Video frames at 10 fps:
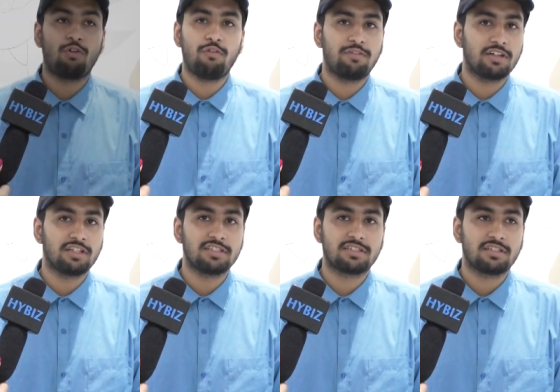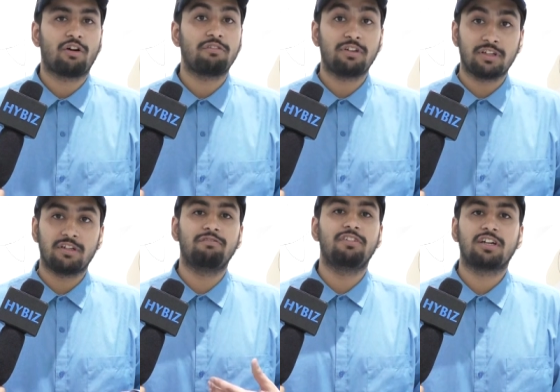waffles or
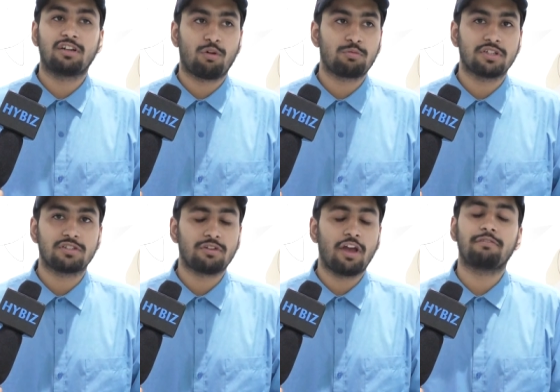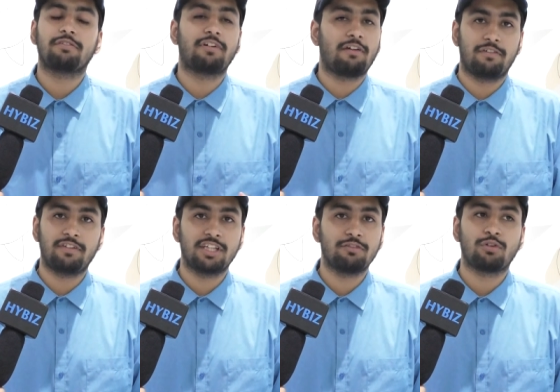vegan vegan options you have
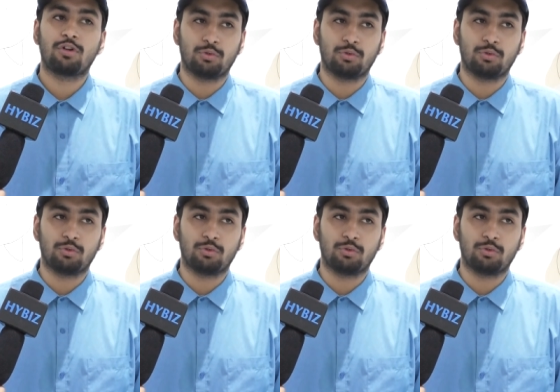everything for